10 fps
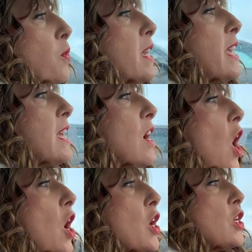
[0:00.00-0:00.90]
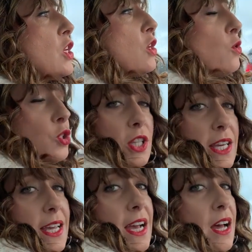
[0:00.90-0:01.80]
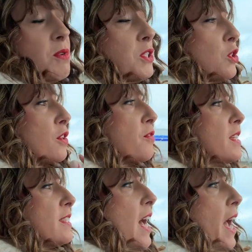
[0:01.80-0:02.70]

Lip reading: We usually reserve this